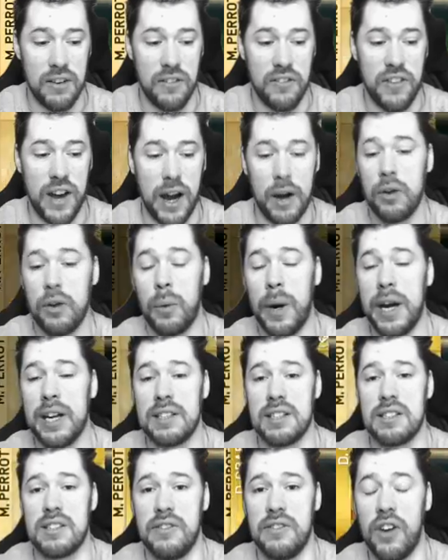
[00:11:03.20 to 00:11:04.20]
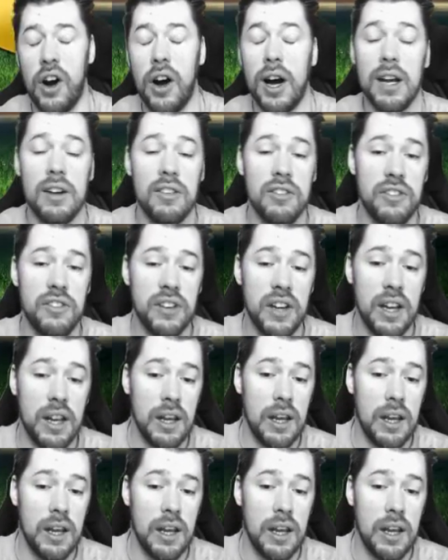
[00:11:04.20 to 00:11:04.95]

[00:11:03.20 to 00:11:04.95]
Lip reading: found a way to survive,